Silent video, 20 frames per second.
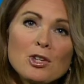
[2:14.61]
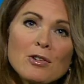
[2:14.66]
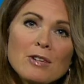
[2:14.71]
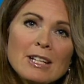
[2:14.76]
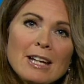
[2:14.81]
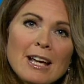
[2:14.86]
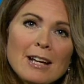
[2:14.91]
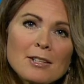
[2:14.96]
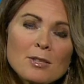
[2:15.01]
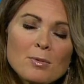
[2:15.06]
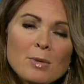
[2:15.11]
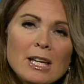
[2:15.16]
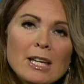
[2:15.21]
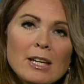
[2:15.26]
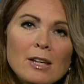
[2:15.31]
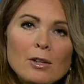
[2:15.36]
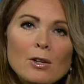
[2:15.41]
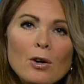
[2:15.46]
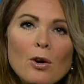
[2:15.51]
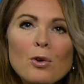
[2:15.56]
During next
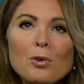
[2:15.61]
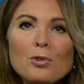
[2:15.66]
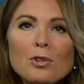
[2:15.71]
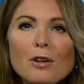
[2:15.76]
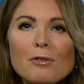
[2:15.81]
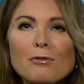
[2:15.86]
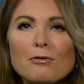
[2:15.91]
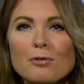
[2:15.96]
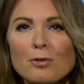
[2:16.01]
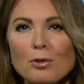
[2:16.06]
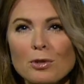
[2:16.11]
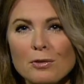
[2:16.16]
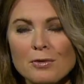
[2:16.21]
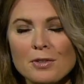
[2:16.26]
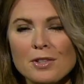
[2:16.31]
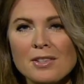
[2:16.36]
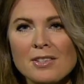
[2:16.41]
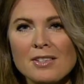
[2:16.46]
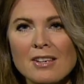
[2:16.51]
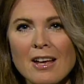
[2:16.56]
week, colder for all
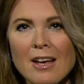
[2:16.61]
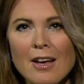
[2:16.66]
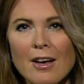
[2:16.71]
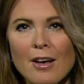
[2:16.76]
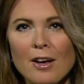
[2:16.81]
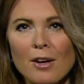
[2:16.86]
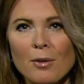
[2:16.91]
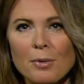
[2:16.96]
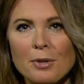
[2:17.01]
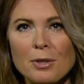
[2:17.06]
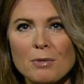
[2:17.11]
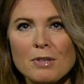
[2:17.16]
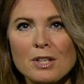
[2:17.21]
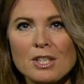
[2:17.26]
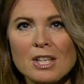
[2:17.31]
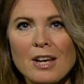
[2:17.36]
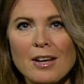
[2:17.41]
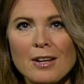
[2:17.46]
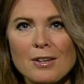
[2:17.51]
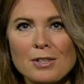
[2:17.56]
of us, with a
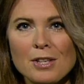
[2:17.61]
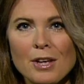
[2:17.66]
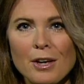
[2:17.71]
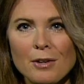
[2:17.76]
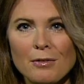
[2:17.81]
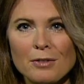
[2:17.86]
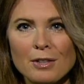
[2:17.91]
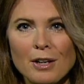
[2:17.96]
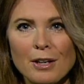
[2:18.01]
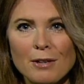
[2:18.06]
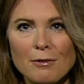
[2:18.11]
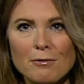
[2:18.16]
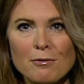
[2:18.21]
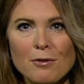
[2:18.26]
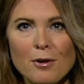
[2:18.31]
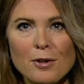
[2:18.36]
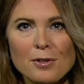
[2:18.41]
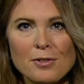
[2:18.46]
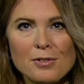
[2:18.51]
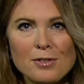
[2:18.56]
return to overnight
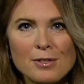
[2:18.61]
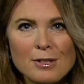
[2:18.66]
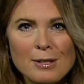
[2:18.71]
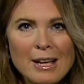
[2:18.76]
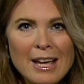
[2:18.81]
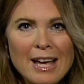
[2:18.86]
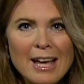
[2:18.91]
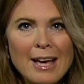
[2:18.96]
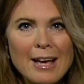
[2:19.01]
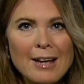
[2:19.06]
frosts.